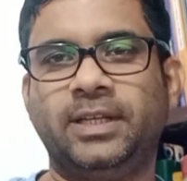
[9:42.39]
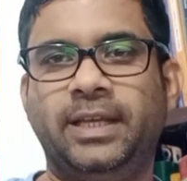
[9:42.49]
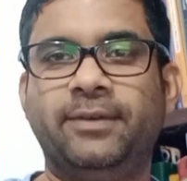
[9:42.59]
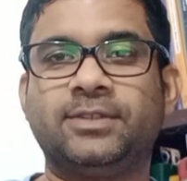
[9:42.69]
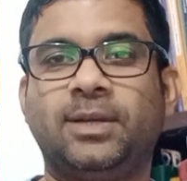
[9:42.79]

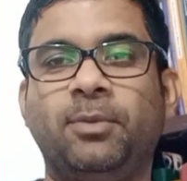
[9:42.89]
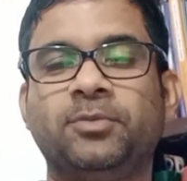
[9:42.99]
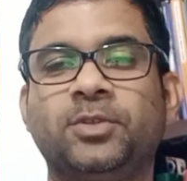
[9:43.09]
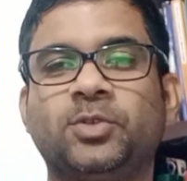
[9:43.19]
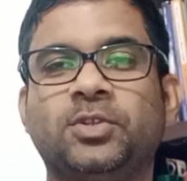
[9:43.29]
Even some
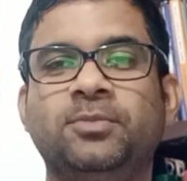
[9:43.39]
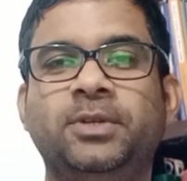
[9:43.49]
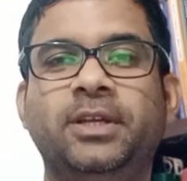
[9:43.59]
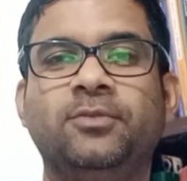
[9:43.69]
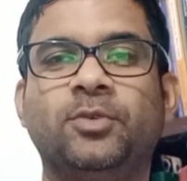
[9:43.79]
of the social
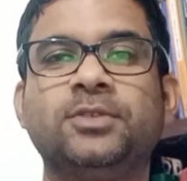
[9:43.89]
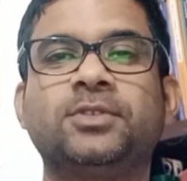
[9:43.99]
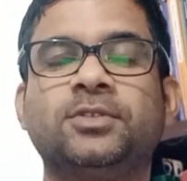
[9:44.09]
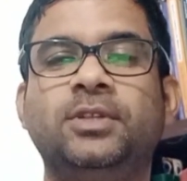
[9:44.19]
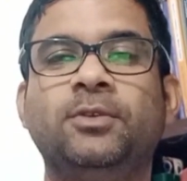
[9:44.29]
media
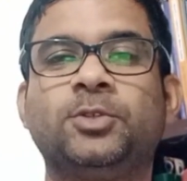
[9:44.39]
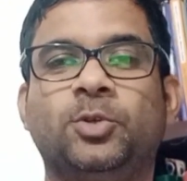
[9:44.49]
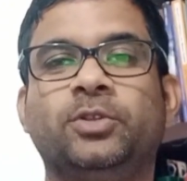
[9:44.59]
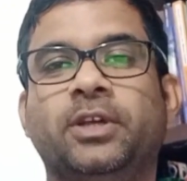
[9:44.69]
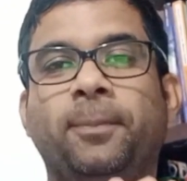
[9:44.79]
influencers, they will
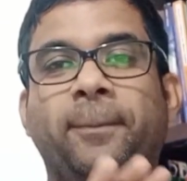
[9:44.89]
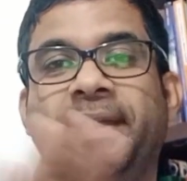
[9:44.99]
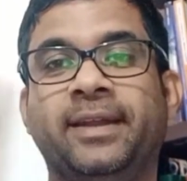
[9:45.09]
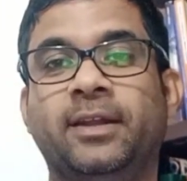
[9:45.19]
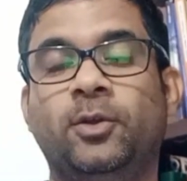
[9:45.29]
show their
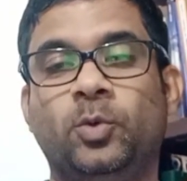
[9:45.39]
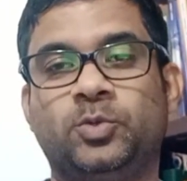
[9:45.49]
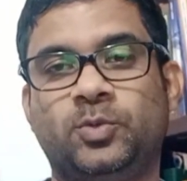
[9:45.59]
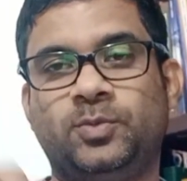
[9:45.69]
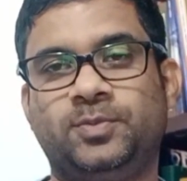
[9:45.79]
P&L also.